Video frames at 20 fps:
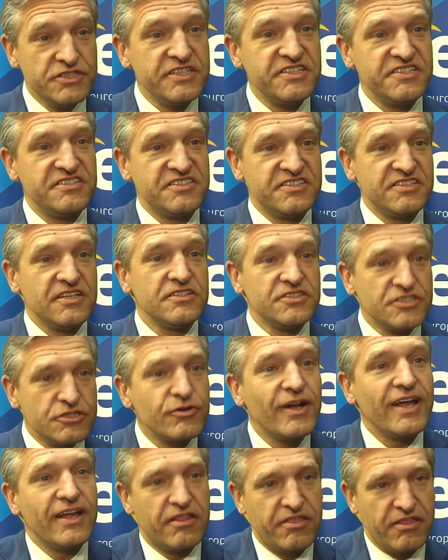its
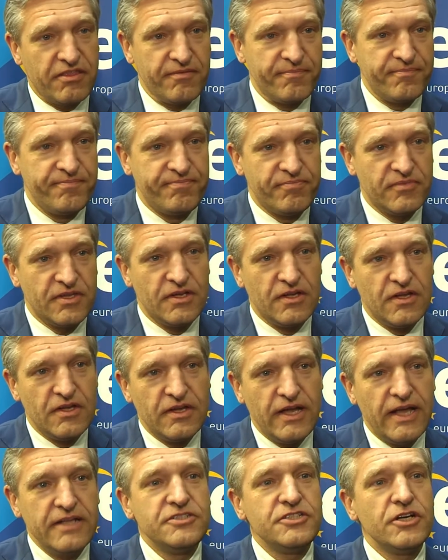strength
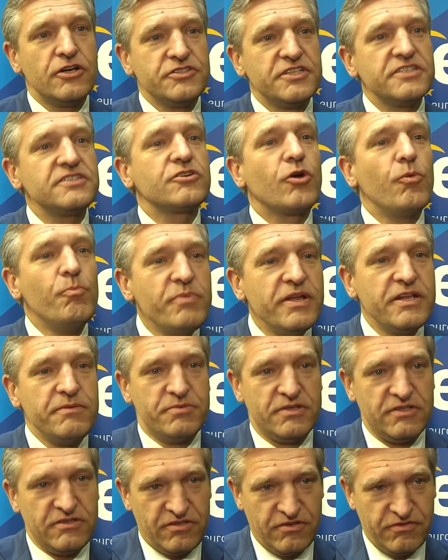and shows its
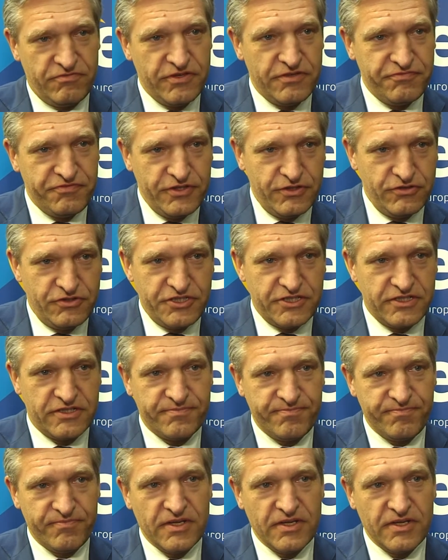commitment for the future.